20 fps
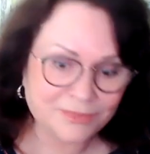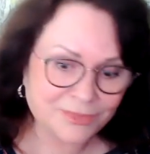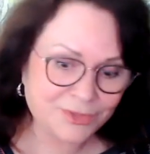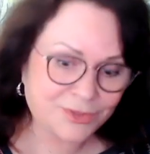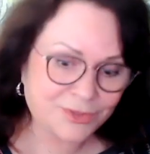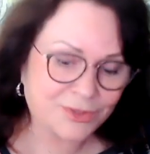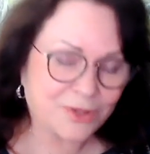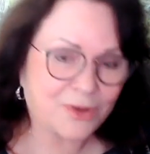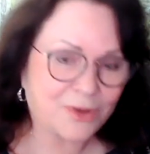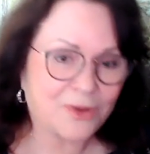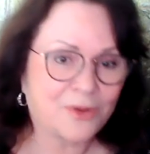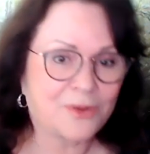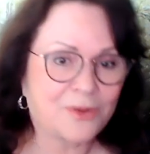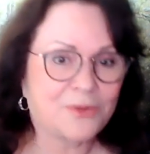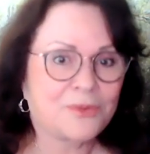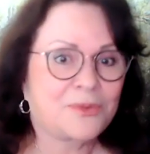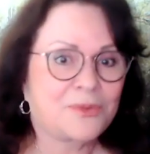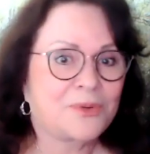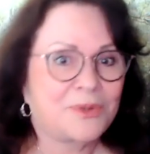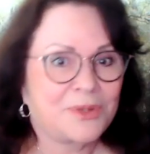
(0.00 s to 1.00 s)

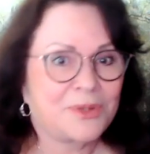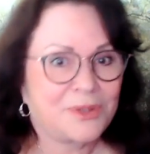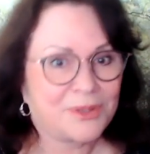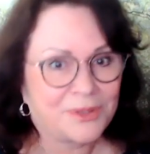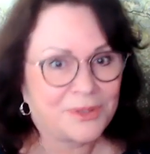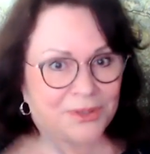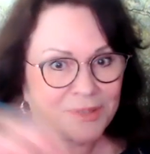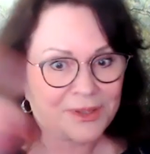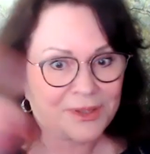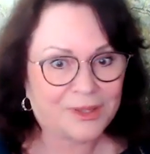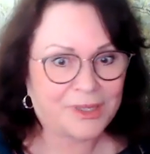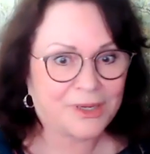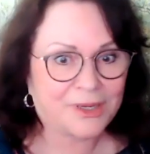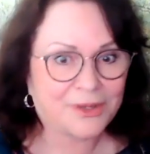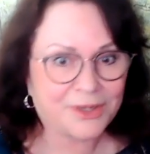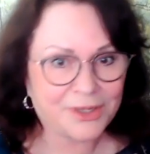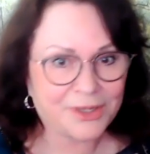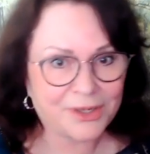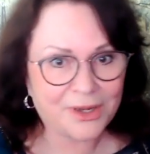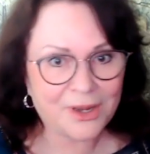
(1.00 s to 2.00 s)
So
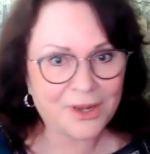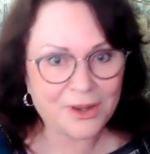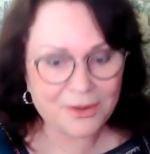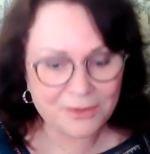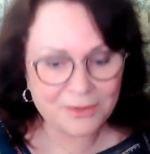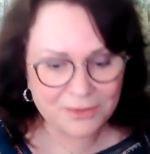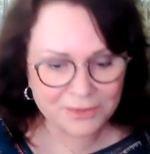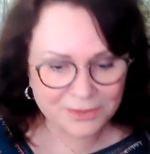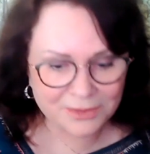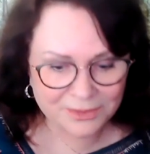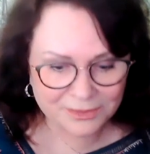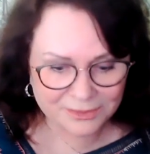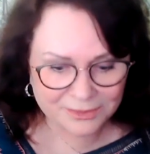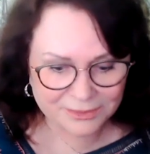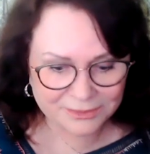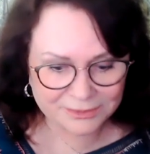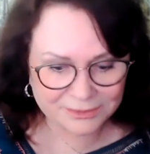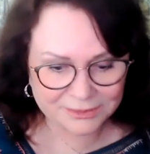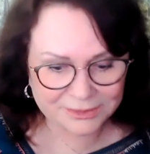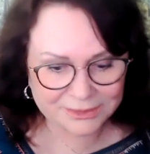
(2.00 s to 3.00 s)
there you go.
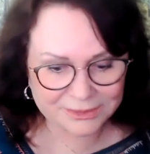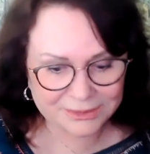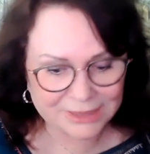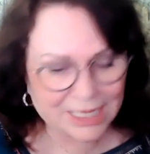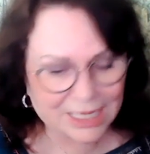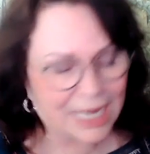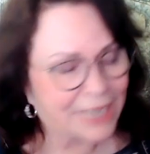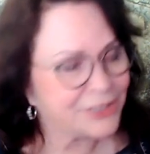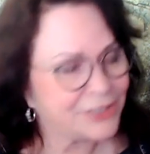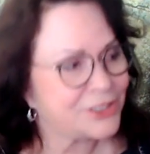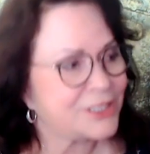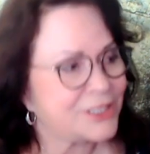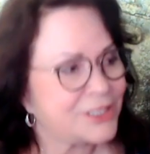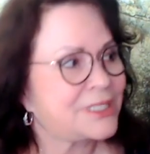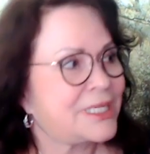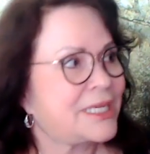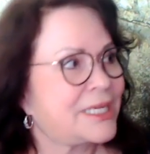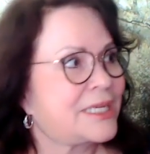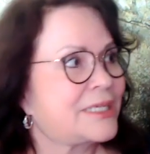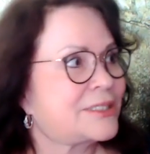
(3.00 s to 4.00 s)
I just
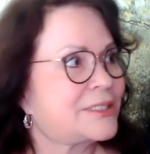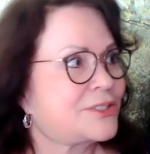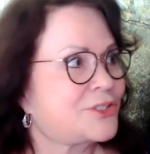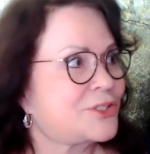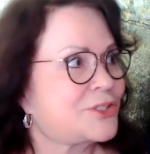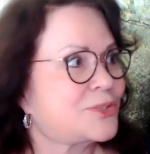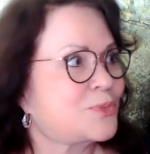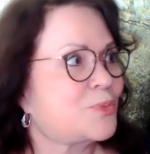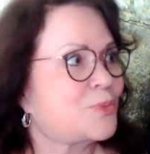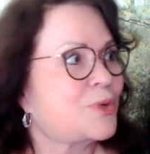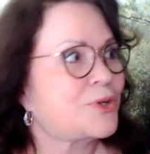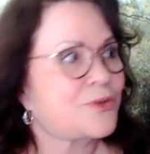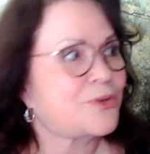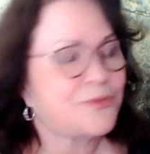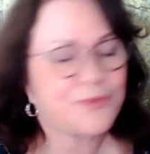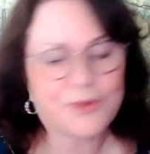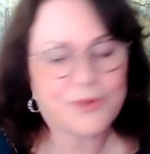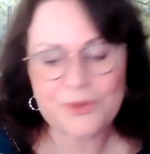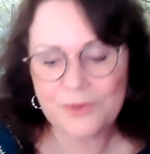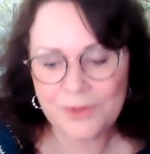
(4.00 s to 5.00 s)
think it's just
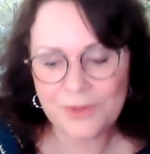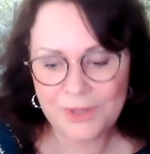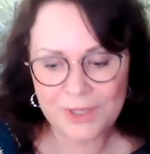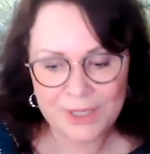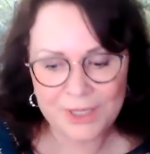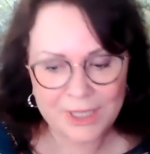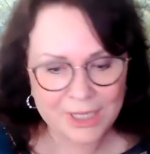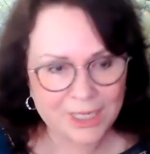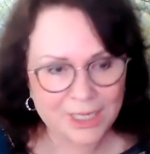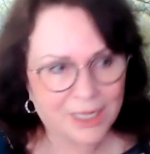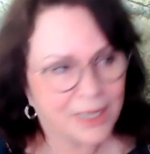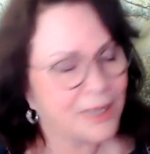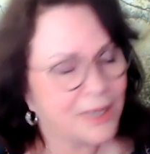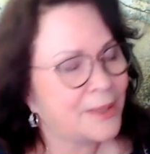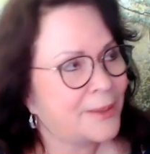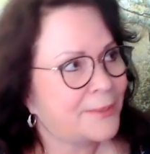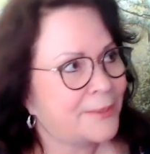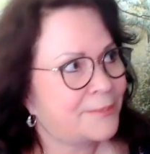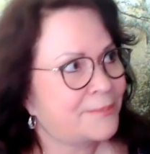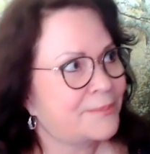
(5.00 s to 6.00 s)
wonderful
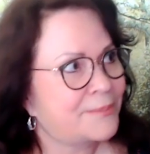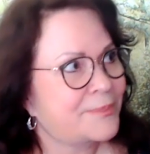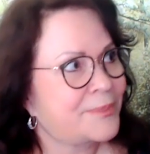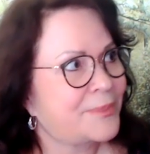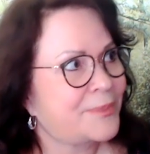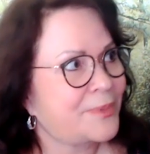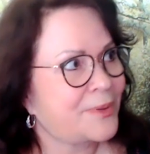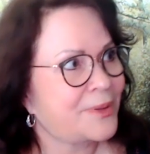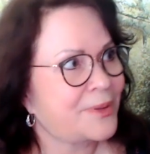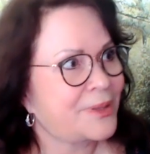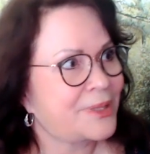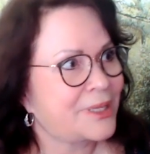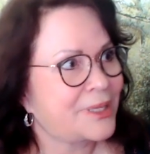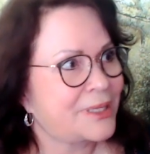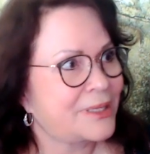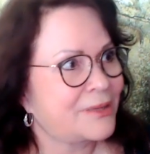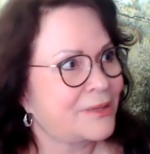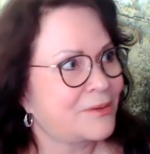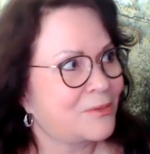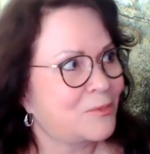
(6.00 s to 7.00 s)
um, th-
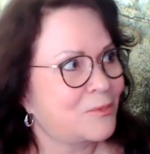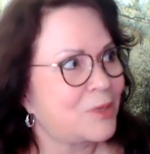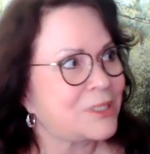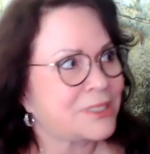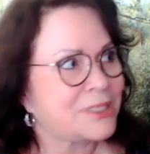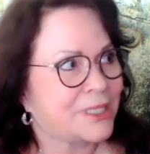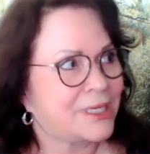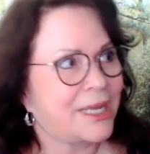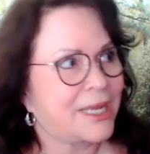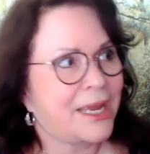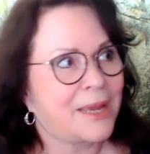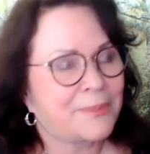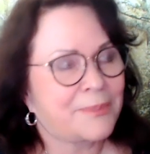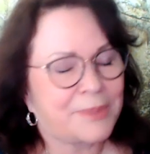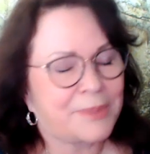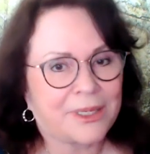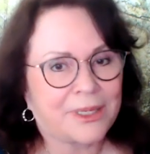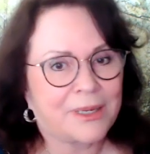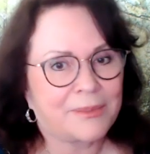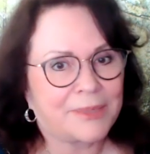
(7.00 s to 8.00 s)
th- what's going to
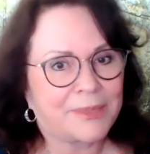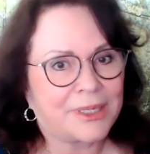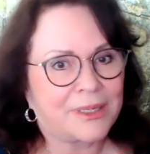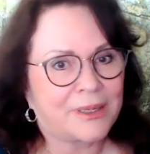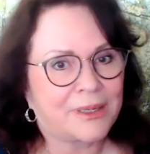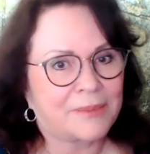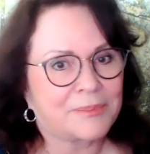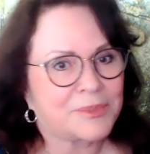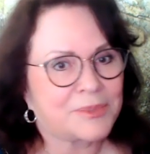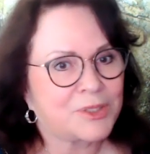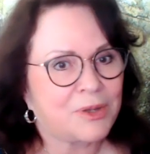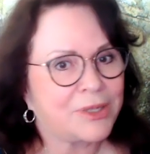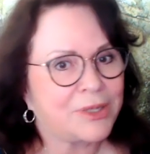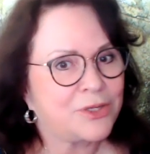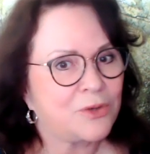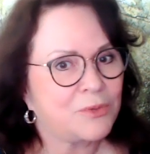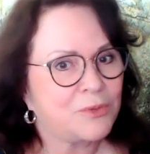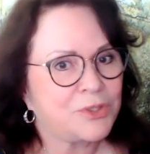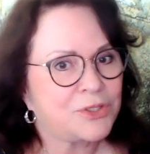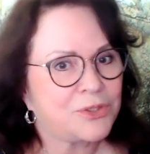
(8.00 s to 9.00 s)
happen coming up. So I
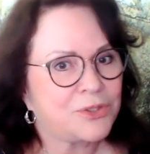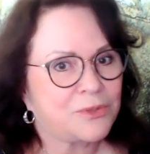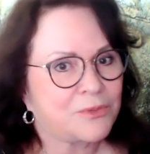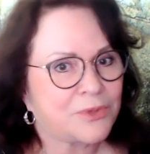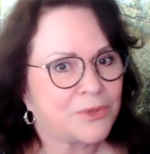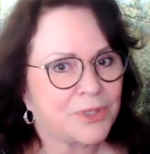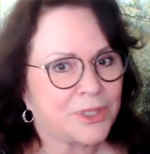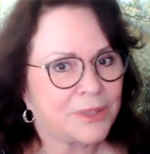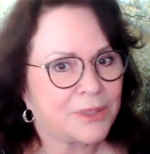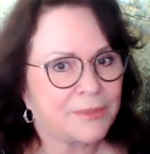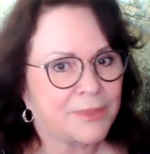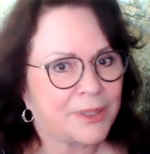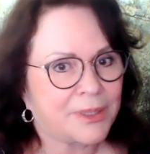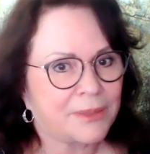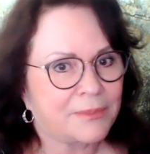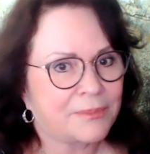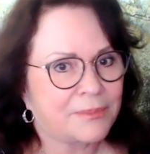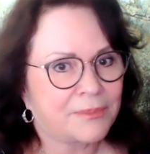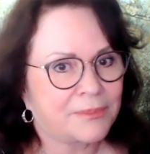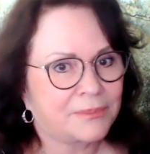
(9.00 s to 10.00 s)
don't want you to worry about